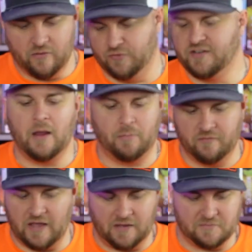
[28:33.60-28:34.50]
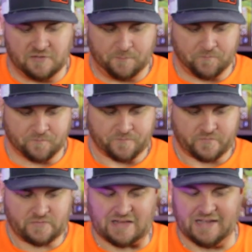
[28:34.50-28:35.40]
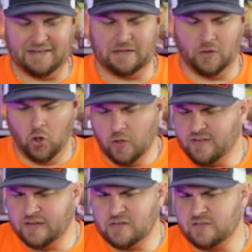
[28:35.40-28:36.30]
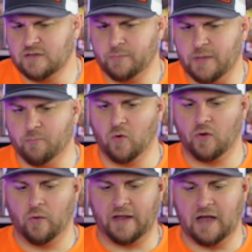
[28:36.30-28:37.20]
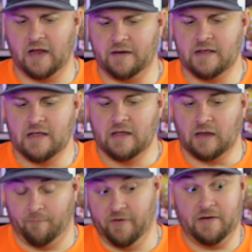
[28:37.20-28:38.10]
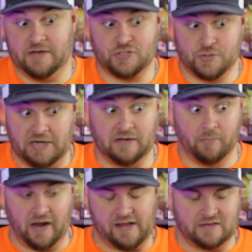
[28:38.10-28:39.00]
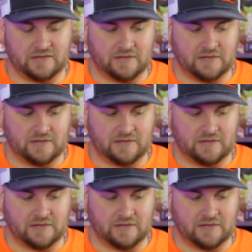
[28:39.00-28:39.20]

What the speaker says: type of games. It looks like there's a little bit more going on. I'm very intrigued by it,